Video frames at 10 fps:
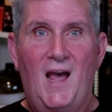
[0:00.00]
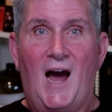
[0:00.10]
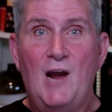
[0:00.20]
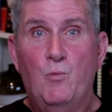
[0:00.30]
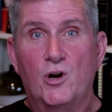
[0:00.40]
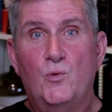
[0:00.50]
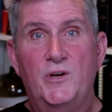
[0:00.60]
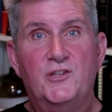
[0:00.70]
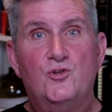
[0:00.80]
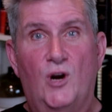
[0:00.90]
I work
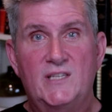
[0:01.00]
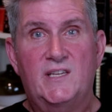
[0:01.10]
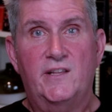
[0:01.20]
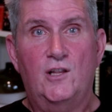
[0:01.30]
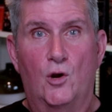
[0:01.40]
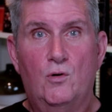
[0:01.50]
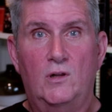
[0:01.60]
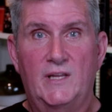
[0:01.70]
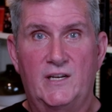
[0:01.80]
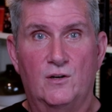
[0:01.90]
with trusted
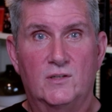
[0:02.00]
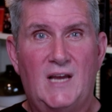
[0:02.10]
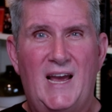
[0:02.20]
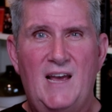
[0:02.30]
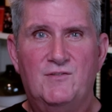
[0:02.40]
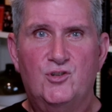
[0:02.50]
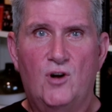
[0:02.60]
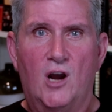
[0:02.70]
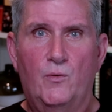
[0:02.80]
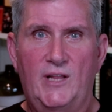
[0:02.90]
local lenders I have
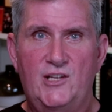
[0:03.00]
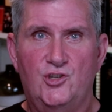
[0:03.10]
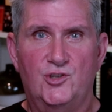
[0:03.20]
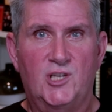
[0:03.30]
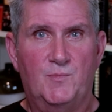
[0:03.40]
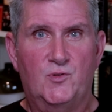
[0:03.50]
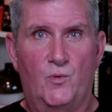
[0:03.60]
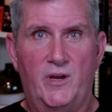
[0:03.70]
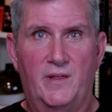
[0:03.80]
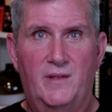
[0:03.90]
strong relationships
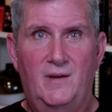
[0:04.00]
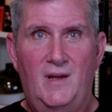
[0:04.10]
with.